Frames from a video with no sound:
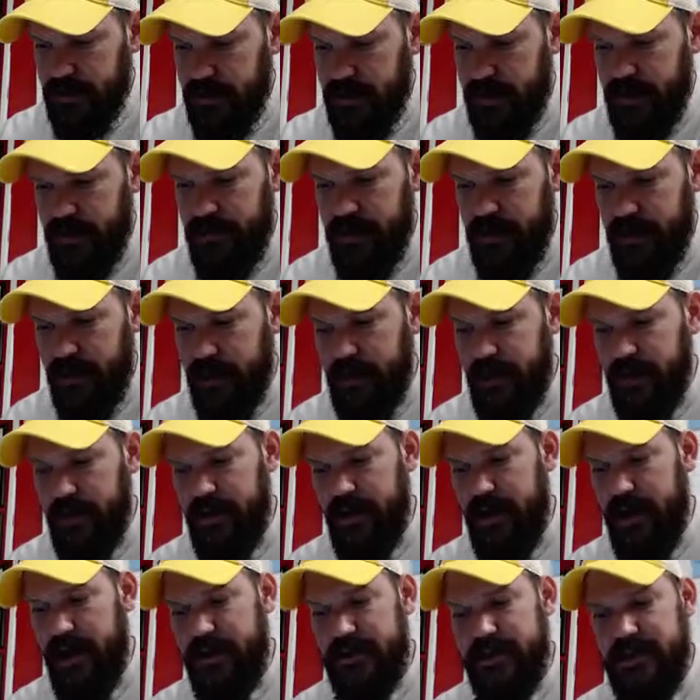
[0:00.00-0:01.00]
see that right
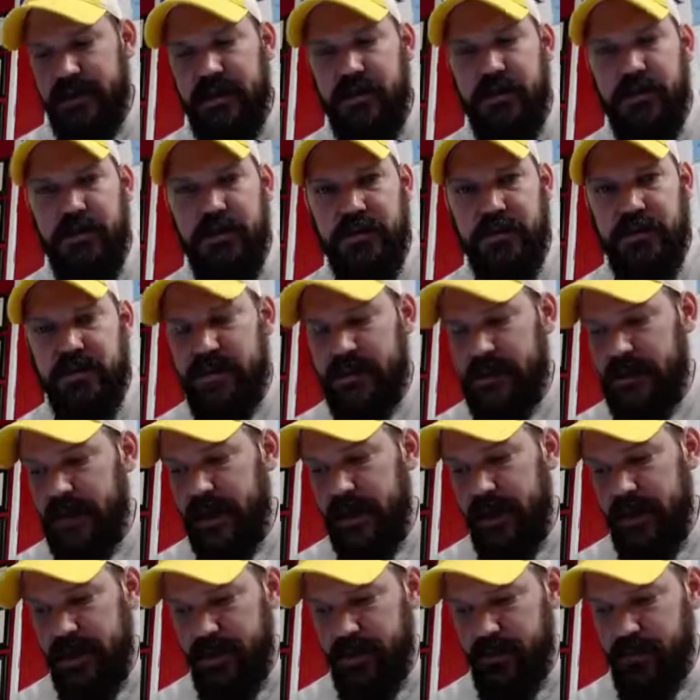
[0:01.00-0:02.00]
here, x equals
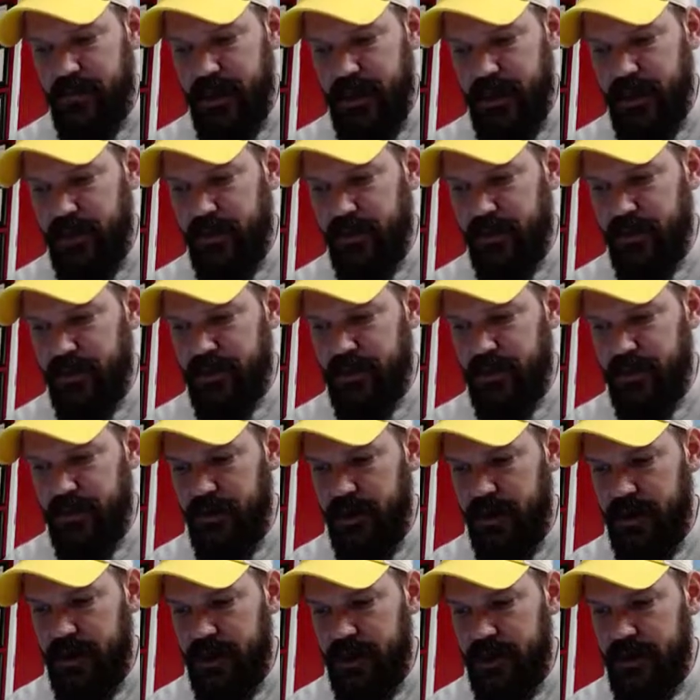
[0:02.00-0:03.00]
negative b over
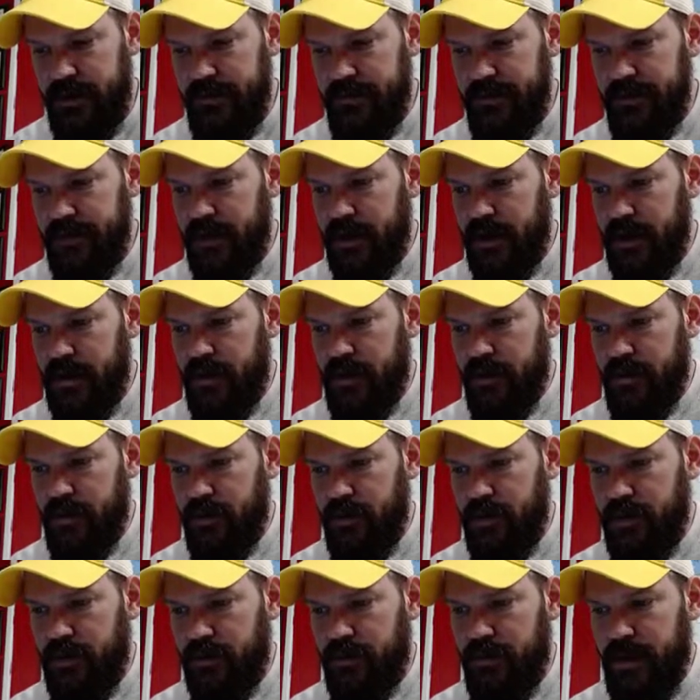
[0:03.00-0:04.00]
2a.
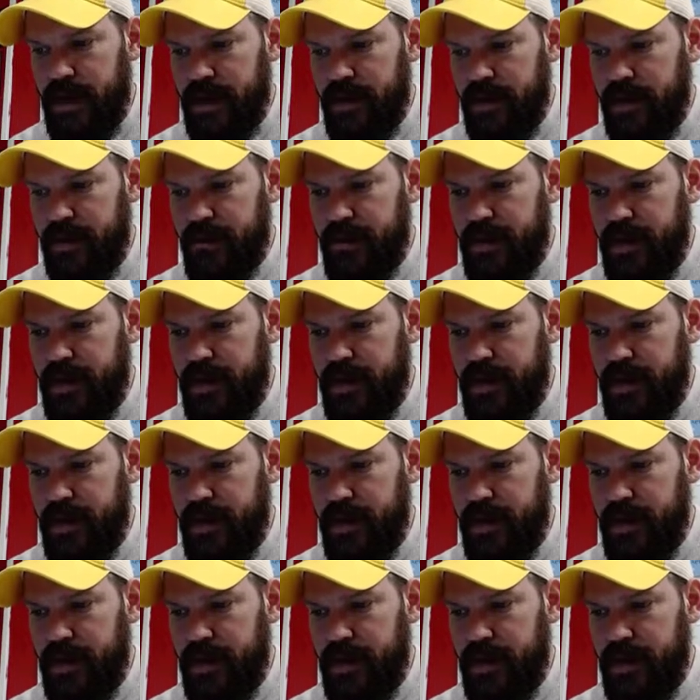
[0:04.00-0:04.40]
We look back